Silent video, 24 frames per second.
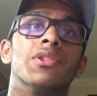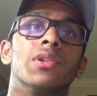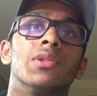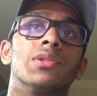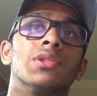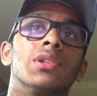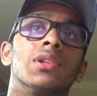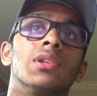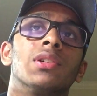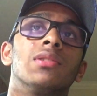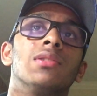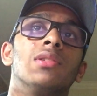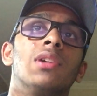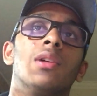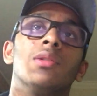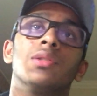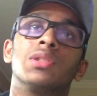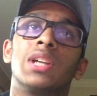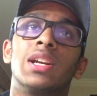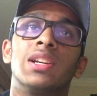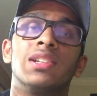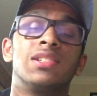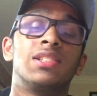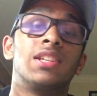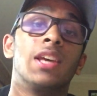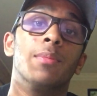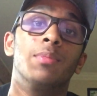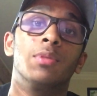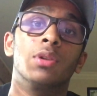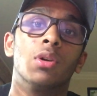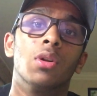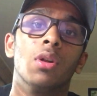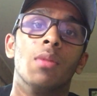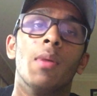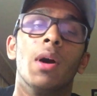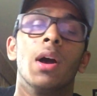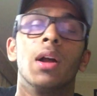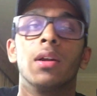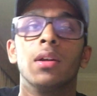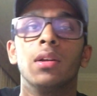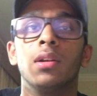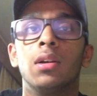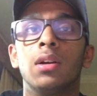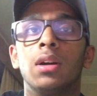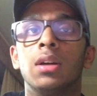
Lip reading: I was kind of skeptical about it.